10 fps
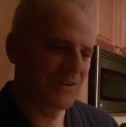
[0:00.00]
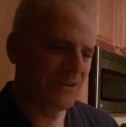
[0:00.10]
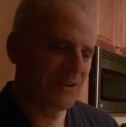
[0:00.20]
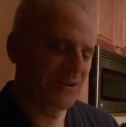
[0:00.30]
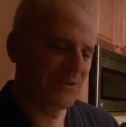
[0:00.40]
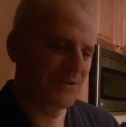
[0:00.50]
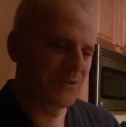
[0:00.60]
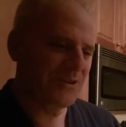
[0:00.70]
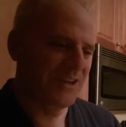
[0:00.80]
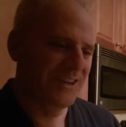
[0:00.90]

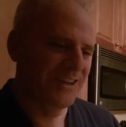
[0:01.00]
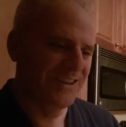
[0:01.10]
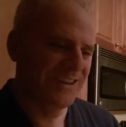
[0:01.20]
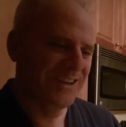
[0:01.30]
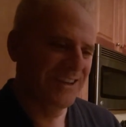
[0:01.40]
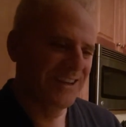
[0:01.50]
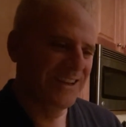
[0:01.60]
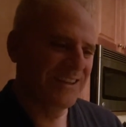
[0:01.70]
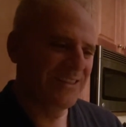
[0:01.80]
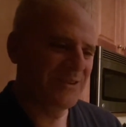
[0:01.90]

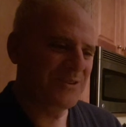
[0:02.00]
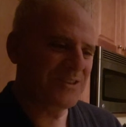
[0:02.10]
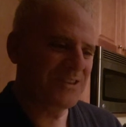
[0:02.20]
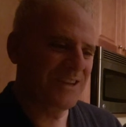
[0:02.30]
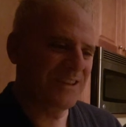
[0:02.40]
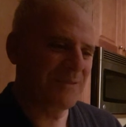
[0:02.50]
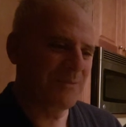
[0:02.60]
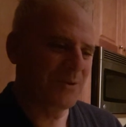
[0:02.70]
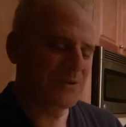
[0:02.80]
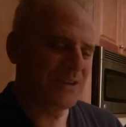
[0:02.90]
They're just not the
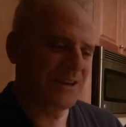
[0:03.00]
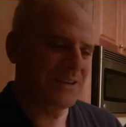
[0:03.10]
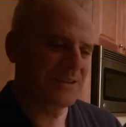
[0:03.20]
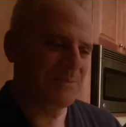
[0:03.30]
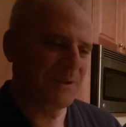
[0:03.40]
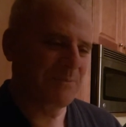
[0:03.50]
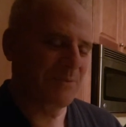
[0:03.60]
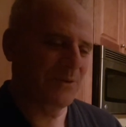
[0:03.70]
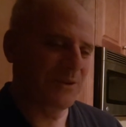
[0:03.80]
most honest people.